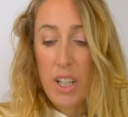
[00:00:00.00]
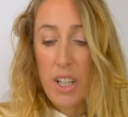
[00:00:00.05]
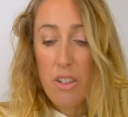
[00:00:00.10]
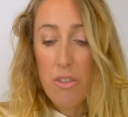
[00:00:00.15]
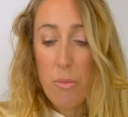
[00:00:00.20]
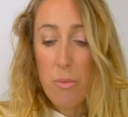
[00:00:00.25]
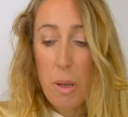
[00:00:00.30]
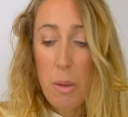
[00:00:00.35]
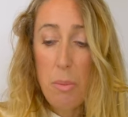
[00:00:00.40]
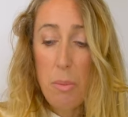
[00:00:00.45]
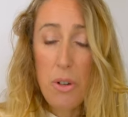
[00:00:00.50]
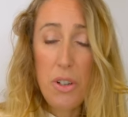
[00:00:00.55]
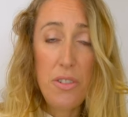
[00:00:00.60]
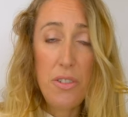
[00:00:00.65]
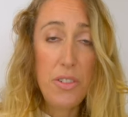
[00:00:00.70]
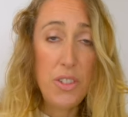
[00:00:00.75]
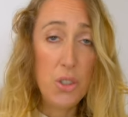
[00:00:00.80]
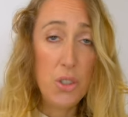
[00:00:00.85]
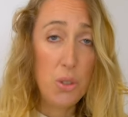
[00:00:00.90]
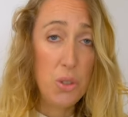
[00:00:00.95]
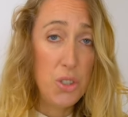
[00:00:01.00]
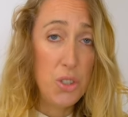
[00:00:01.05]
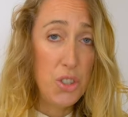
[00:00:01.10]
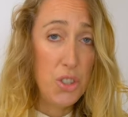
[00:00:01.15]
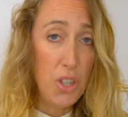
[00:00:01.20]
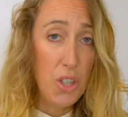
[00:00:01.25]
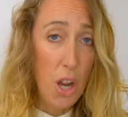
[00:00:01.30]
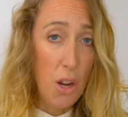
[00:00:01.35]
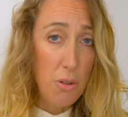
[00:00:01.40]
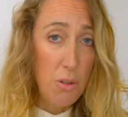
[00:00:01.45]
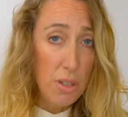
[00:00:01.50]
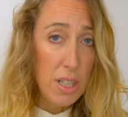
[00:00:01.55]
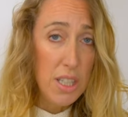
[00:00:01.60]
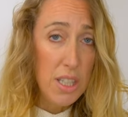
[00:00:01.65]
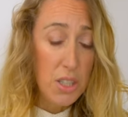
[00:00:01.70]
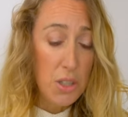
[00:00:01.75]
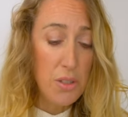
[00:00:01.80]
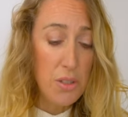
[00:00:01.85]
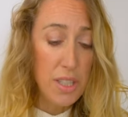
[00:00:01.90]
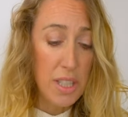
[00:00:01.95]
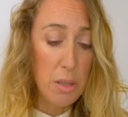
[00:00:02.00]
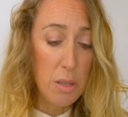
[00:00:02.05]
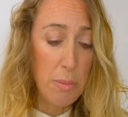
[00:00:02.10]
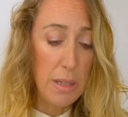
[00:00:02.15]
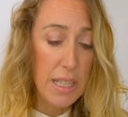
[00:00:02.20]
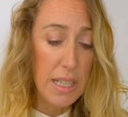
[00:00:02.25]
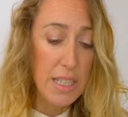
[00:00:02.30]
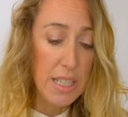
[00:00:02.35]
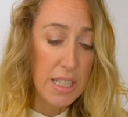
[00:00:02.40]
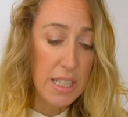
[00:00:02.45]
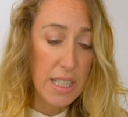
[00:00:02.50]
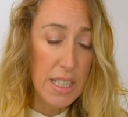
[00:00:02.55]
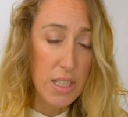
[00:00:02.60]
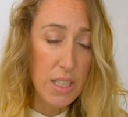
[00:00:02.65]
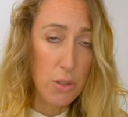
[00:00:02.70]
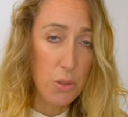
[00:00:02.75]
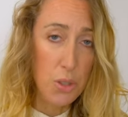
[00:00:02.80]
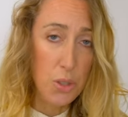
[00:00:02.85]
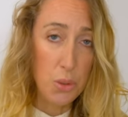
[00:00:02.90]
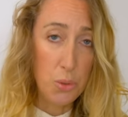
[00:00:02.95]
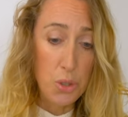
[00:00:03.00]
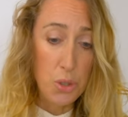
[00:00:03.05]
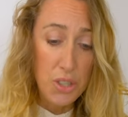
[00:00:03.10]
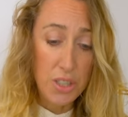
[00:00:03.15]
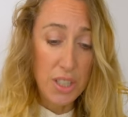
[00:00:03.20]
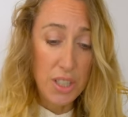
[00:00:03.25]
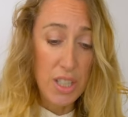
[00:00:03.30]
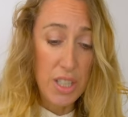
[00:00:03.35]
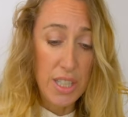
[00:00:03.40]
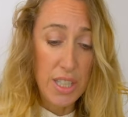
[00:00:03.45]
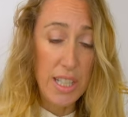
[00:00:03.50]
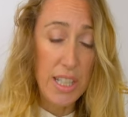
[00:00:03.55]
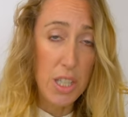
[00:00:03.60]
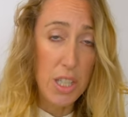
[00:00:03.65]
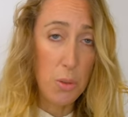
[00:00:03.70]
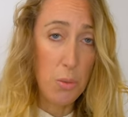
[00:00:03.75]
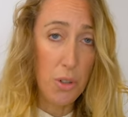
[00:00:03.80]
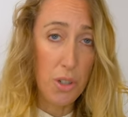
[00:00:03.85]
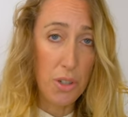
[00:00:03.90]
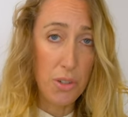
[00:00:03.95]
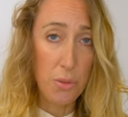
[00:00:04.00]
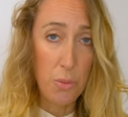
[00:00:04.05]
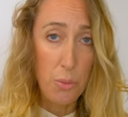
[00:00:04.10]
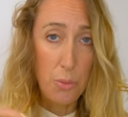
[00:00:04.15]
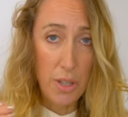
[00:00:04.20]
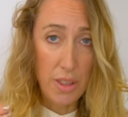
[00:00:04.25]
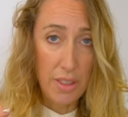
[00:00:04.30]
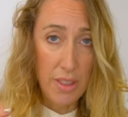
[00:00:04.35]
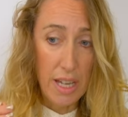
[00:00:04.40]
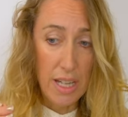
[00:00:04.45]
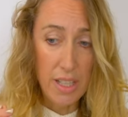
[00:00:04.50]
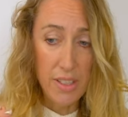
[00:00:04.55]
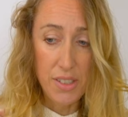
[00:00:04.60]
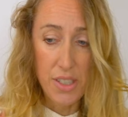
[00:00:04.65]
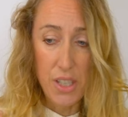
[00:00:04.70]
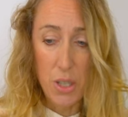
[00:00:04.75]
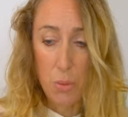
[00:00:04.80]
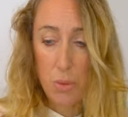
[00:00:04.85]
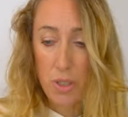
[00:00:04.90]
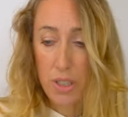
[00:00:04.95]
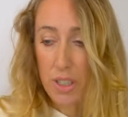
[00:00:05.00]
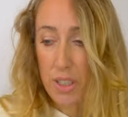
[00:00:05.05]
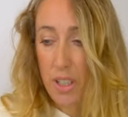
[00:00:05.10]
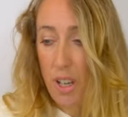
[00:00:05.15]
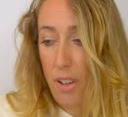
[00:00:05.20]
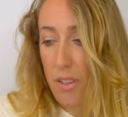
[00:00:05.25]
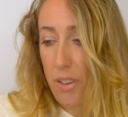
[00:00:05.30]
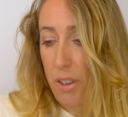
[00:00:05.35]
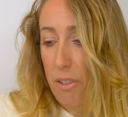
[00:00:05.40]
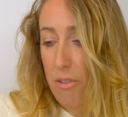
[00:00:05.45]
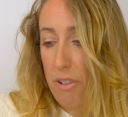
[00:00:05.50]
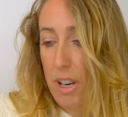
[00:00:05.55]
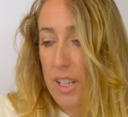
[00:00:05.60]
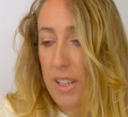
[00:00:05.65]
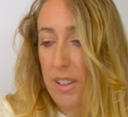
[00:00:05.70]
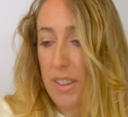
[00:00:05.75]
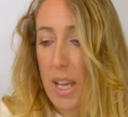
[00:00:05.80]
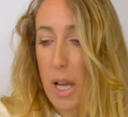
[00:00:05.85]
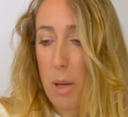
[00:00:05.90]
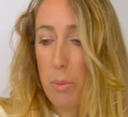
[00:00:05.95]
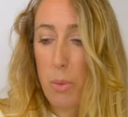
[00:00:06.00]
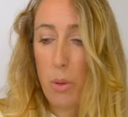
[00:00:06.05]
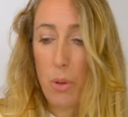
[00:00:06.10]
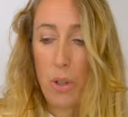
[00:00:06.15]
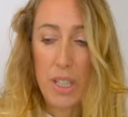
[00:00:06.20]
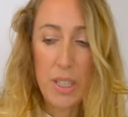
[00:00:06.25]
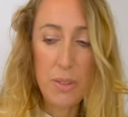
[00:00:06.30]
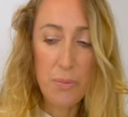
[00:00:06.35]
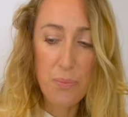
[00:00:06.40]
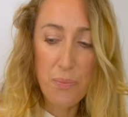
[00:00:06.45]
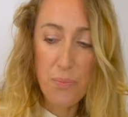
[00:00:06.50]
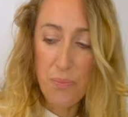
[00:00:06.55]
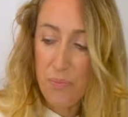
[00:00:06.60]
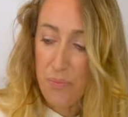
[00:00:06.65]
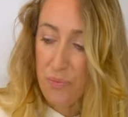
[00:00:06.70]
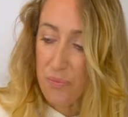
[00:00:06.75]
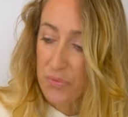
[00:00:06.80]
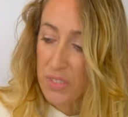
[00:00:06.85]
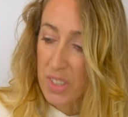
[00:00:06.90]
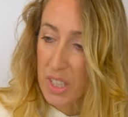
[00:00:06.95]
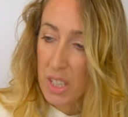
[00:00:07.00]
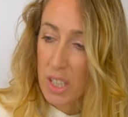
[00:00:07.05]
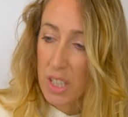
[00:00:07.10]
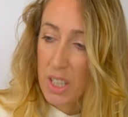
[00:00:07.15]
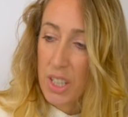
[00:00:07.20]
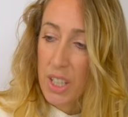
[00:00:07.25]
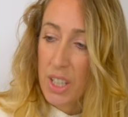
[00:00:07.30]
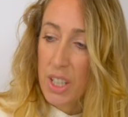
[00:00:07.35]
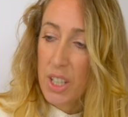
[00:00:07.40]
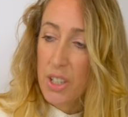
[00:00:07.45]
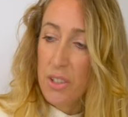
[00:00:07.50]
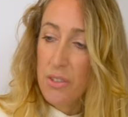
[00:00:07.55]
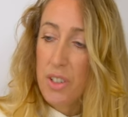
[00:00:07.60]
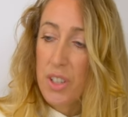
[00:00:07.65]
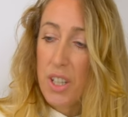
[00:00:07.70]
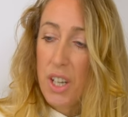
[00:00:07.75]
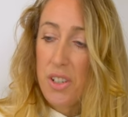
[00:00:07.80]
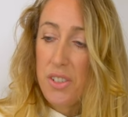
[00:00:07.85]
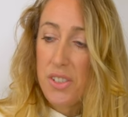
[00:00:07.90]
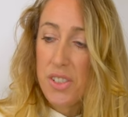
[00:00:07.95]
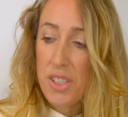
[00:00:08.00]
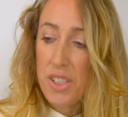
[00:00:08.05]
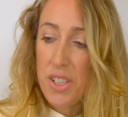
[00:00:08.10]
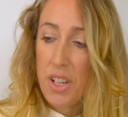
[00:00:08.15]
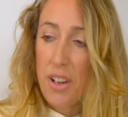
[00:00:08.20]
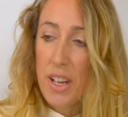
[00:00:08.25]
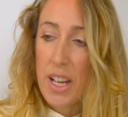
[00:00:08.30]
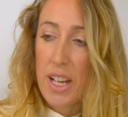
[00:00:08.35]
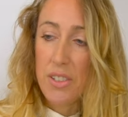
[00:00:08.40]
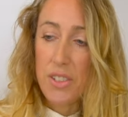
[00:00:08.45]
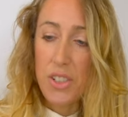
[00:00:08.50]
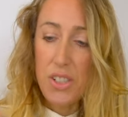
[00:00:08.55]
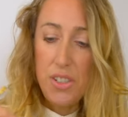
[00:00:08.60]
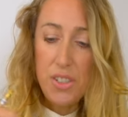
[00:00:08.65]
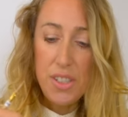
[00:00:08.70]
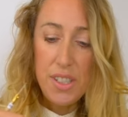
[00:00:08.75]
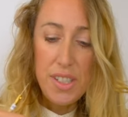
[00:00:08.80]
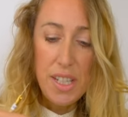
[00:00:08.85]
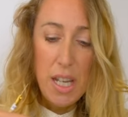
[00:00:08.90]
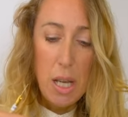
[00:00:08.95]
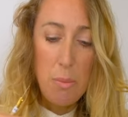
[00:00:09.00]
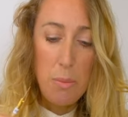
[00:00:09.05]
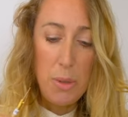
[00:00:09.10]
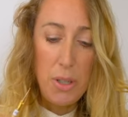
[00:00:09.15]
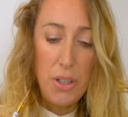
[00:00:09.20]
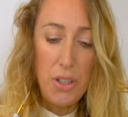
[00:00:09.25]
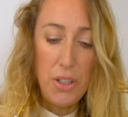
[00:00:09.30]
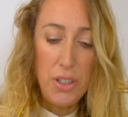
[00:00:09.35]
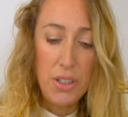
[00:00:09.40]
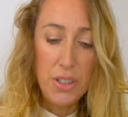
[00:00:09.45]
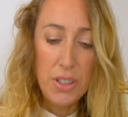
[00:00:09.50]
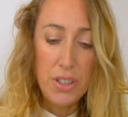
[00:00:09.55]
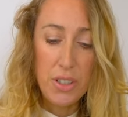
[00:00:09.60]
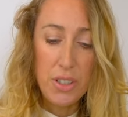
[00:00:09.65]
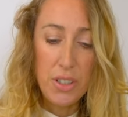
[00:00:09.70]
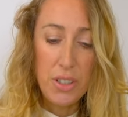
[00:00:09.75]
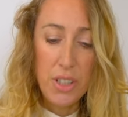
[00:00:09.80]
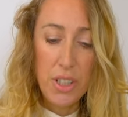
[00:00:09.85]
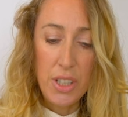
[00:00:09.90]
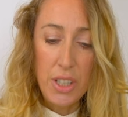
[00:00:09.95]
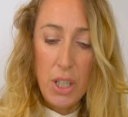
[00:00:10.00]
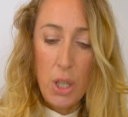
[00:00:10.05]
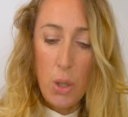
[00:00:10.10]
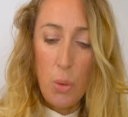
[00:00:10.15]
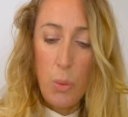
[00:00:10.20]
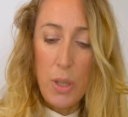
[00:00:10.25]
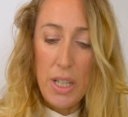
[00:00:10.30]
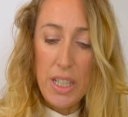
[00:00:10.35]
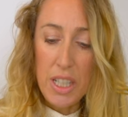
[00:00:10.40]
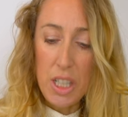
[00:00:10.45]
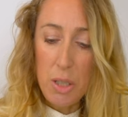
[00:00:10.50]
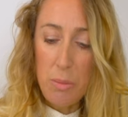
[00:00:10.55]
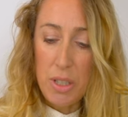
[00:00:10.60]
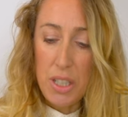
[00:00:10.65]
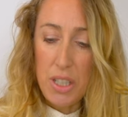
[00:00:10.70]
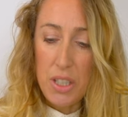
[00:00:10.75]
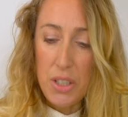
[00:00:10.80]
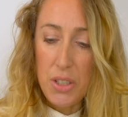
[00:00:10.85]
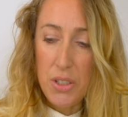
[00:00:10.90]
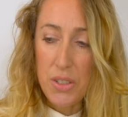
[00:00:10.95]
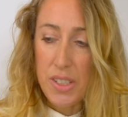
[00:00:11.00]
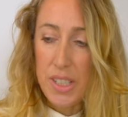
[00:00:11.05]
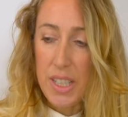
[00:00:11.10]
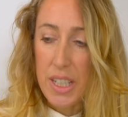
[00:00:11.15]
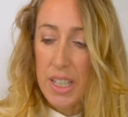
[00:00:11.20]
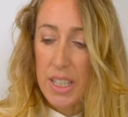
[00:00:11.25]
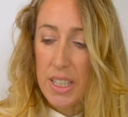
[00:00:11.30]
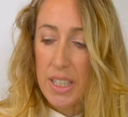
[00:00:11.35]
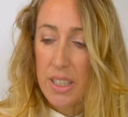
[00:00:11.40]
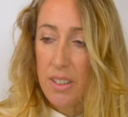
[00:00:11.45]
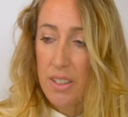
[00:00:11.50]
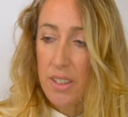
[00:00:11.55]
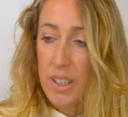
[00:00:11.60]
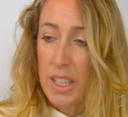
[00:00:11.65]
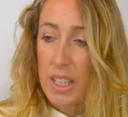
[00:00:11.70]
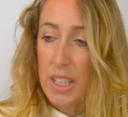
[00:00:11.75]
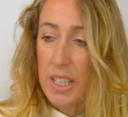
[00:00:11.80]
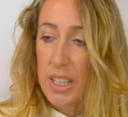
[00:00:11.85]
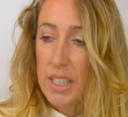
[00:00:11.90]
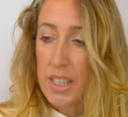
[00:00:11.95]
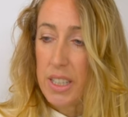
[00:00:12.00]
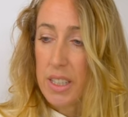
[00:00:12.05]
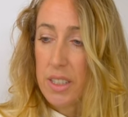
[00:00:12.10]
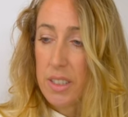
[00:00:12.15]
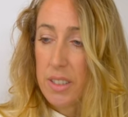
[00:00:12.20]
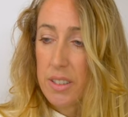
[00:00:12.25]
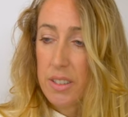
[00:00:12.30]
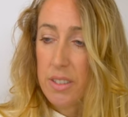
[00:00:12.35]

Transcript: Remember, if you're only using the beading needle, you'll just continue on with that, so you wouldn't cut the thread at that point. For those that know how to use a tambour hook, we're going to be